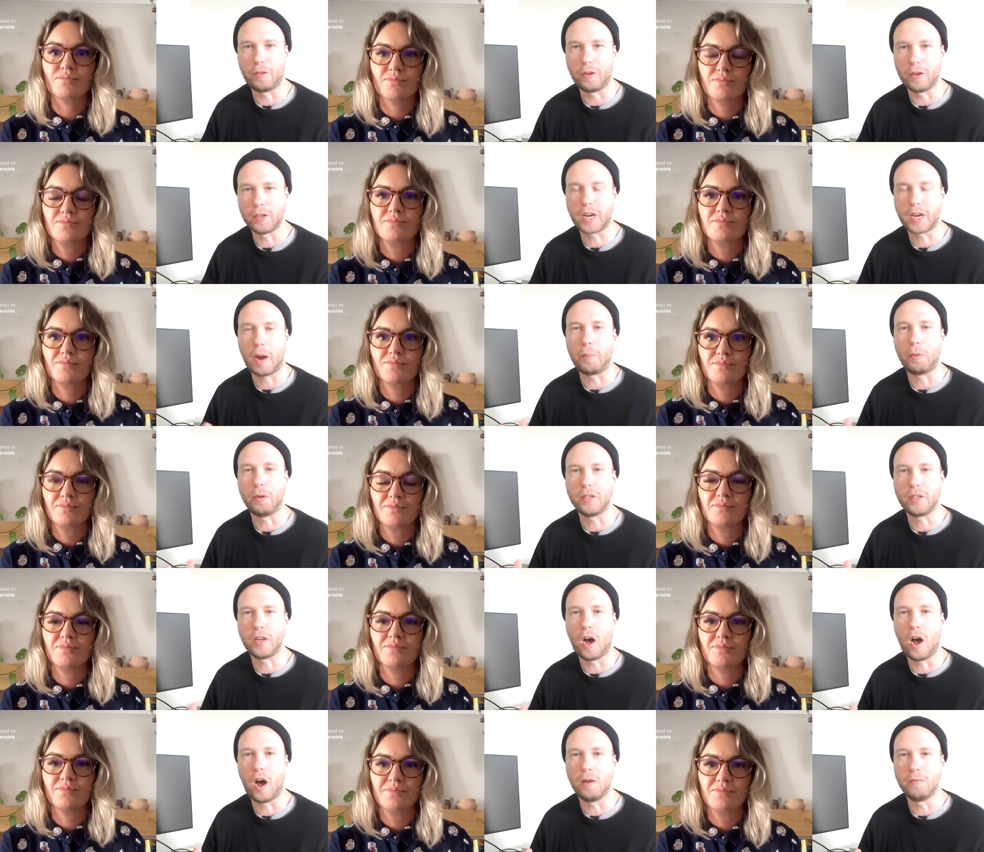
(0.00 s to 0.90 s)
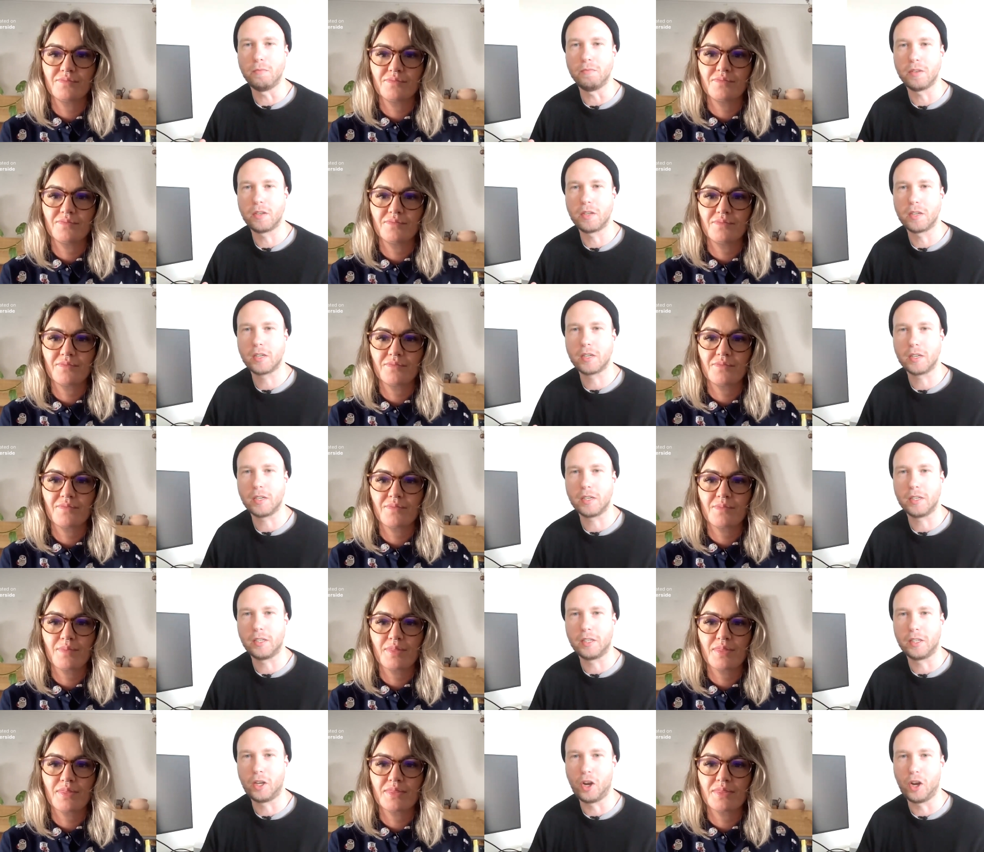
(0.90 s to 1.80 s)
Speaker 1: or the first couple of times,
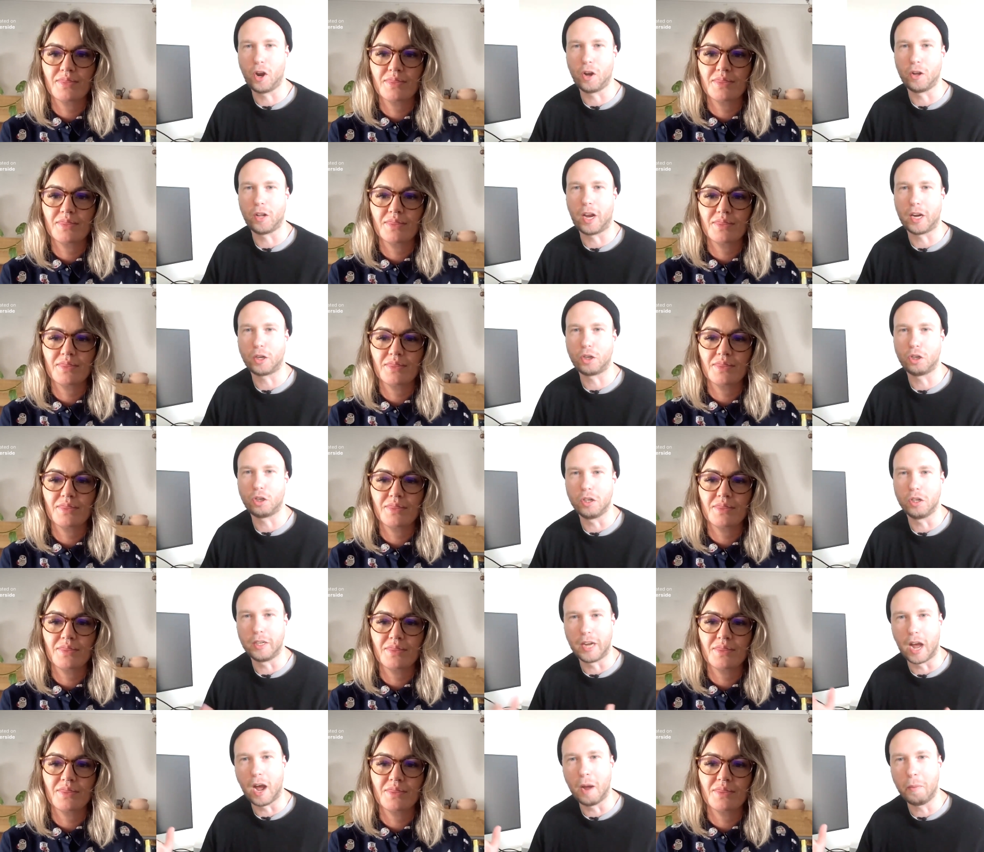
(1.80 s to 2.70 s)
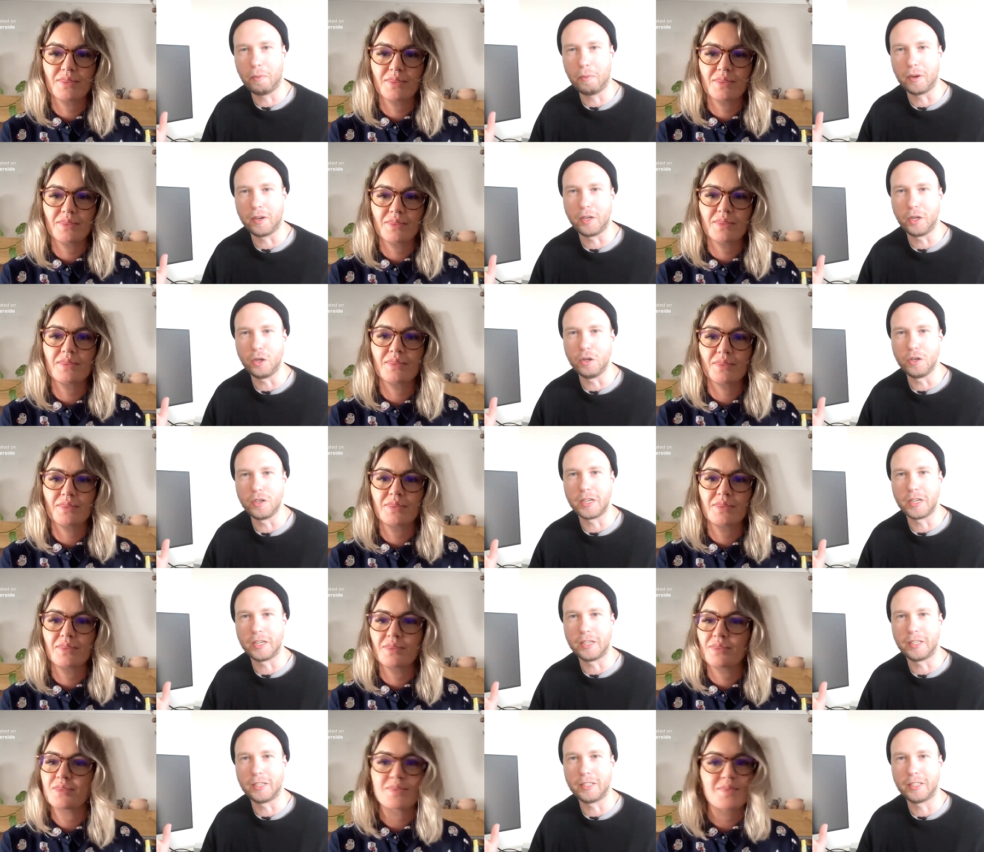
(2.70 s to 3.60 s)
you know, like shooting up and
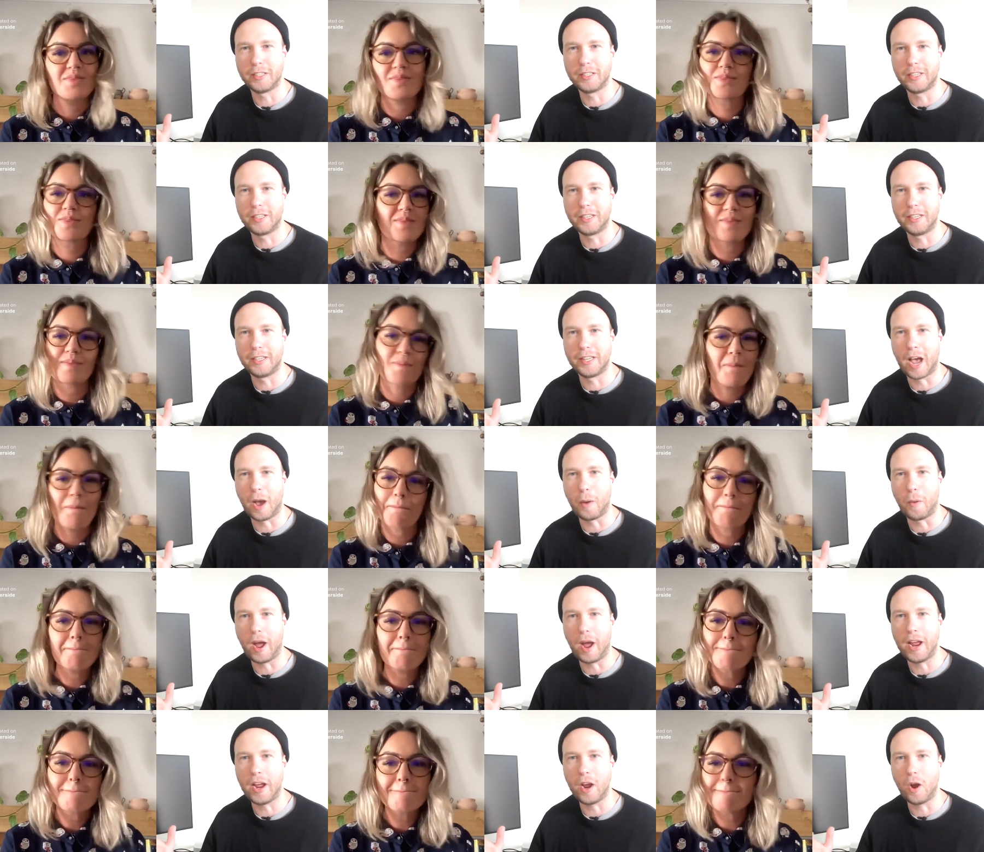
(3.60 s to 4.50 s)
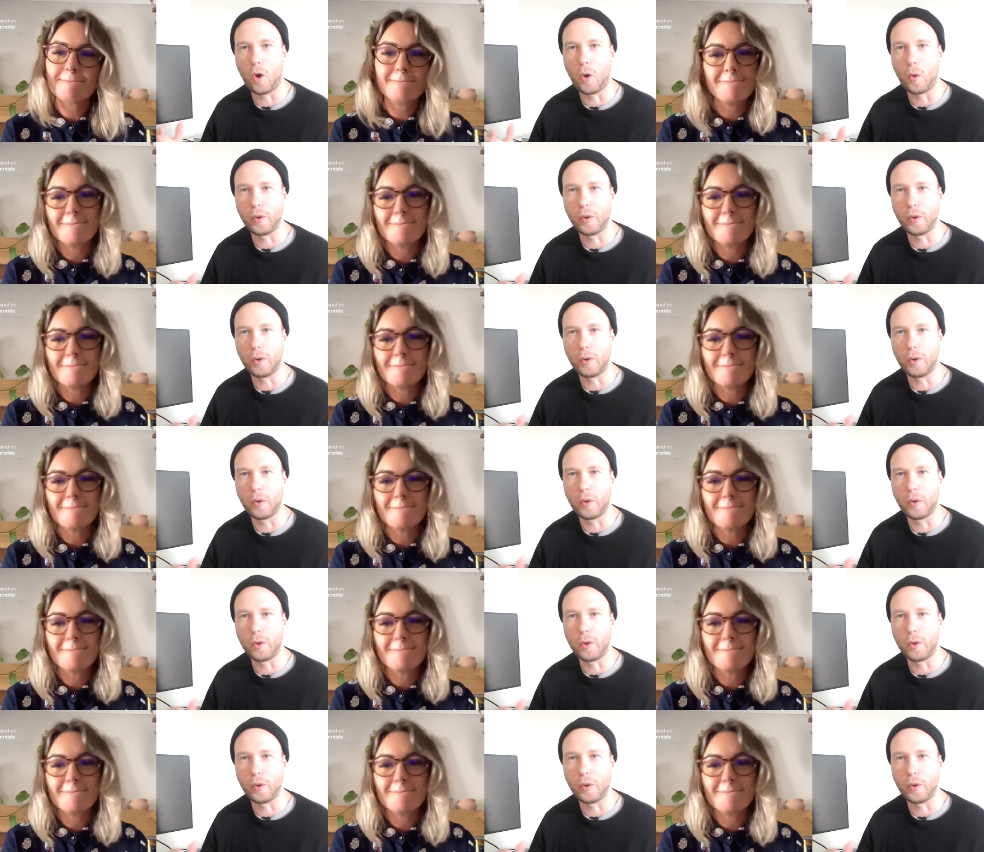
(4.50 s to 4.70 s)
using in that way?